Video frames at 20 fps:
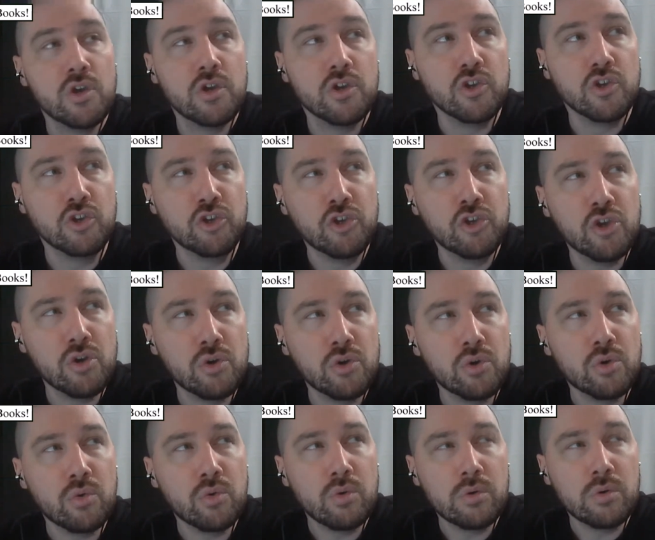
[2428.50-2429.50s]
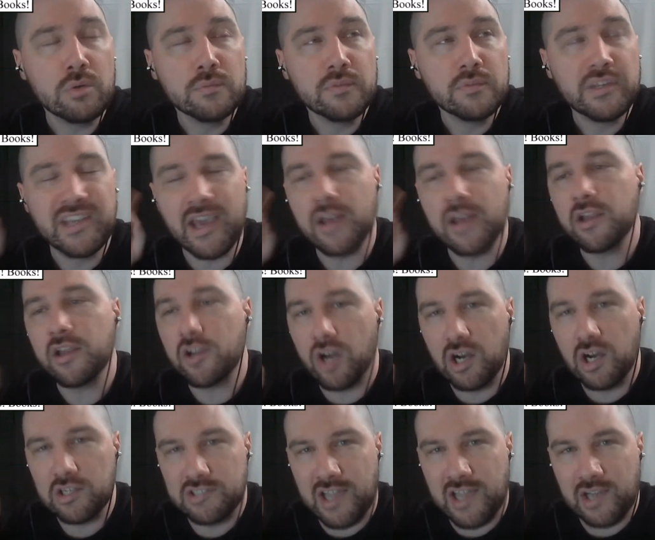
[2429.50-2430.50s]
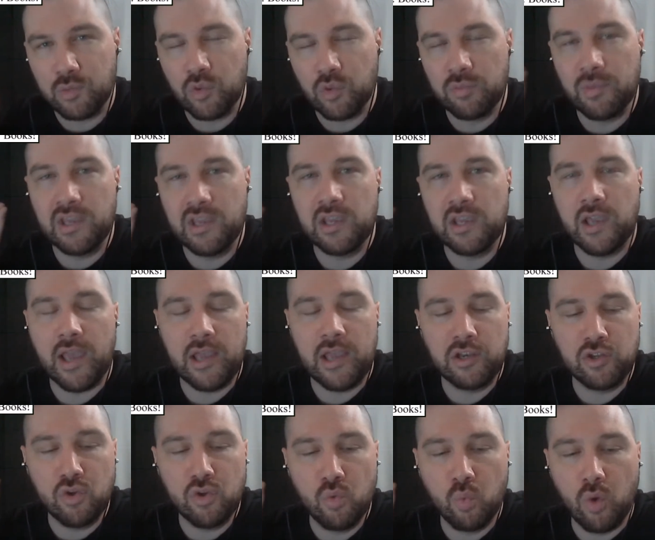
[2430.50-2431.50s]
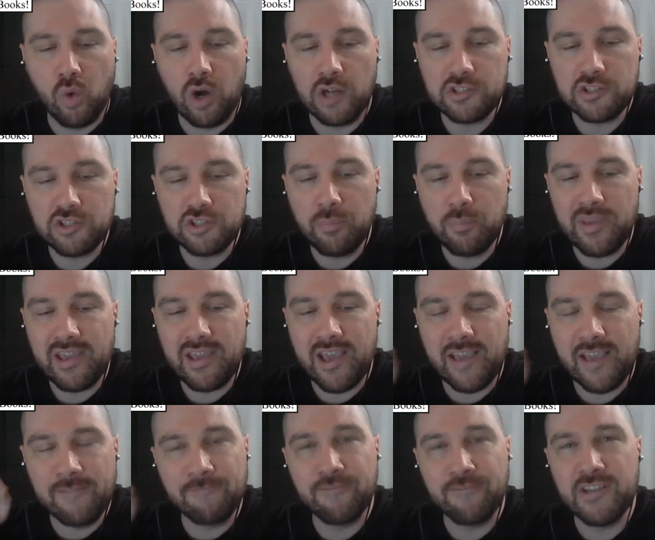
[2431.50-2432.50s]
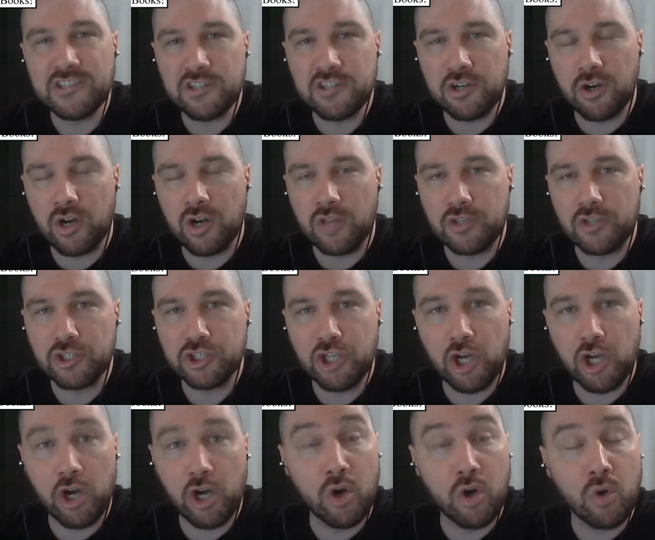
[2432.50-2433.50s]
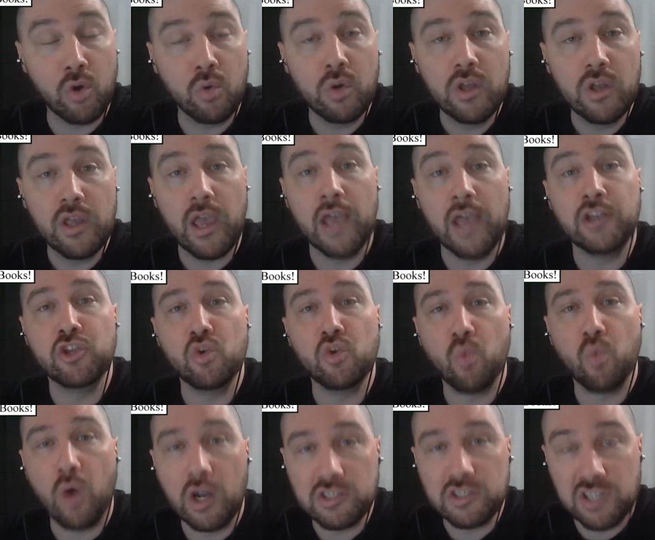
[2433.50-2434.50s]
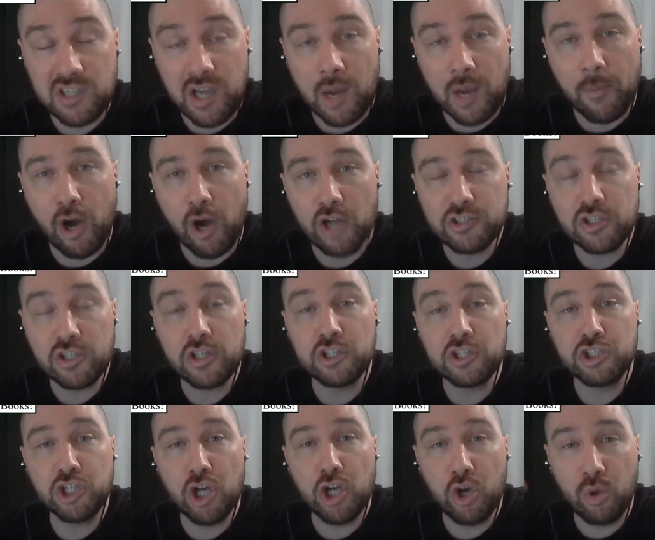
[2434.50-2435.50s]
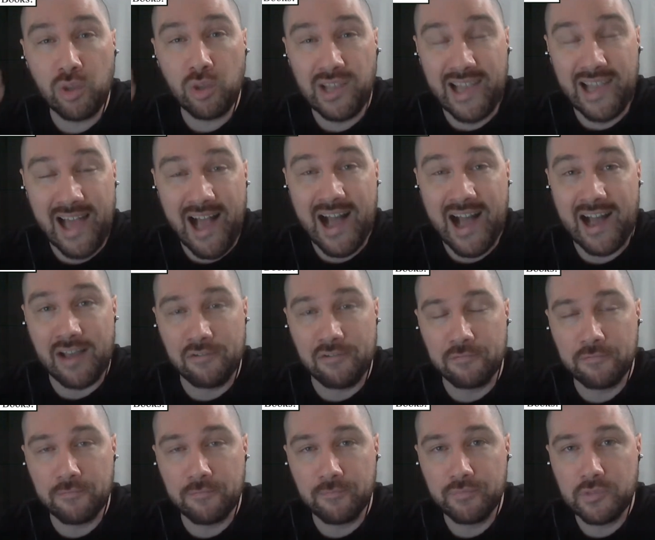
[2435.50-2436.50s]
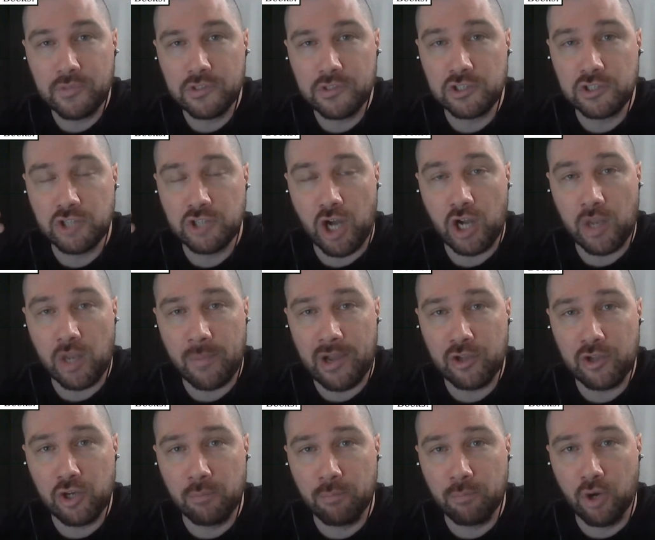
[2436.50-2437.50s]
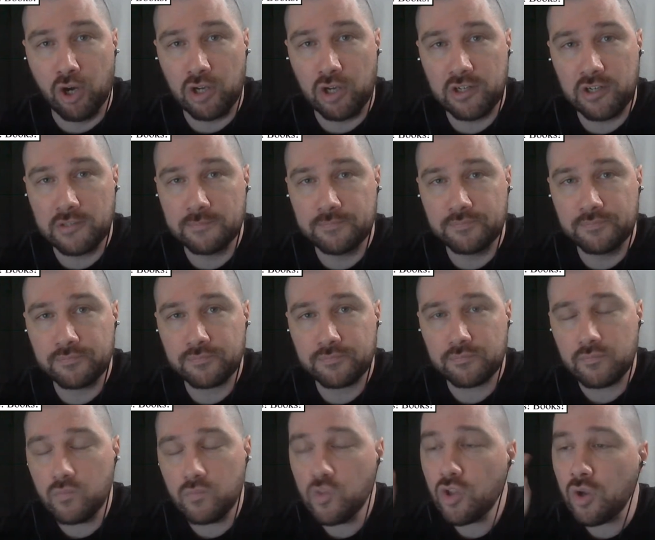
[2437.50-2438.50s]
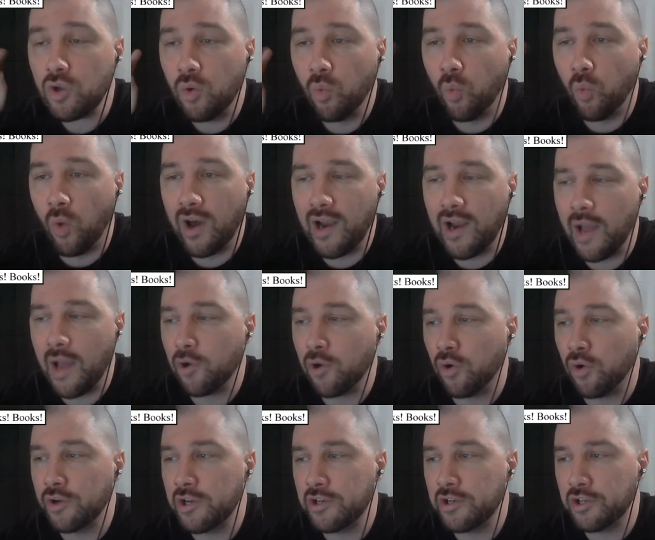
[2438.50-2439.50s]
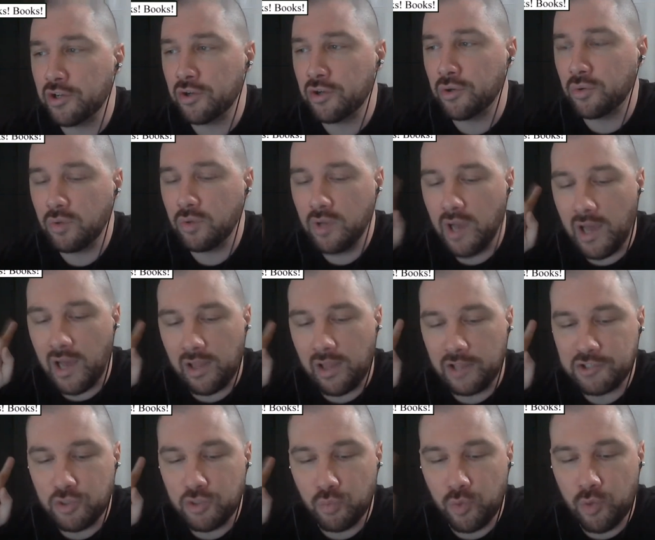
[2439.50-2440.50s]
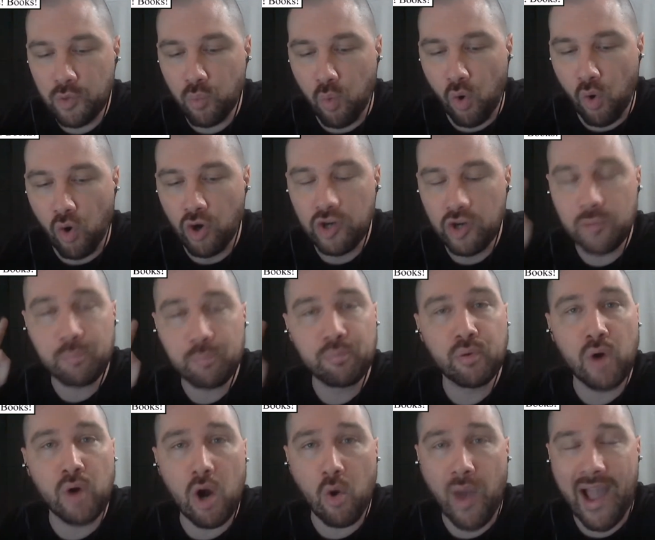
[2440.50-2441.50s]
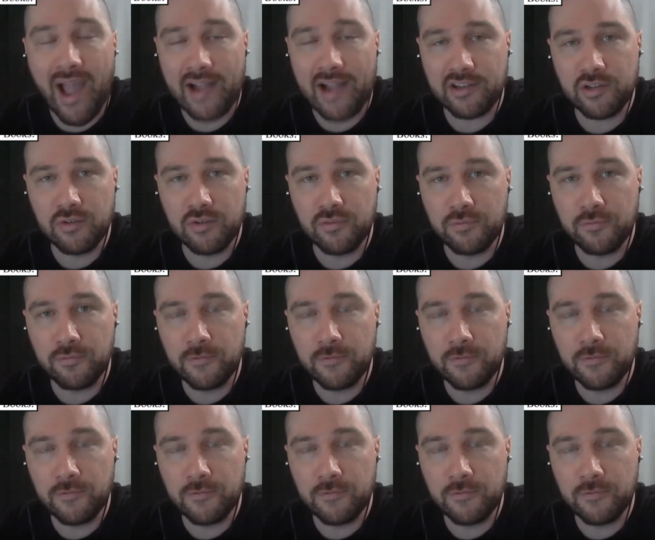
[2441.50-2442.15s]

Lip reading: you get in contact with me and you want to be a visitor on the show and you want to come on to the show live to talk about your book, what I'm going to do, I like to reward proactive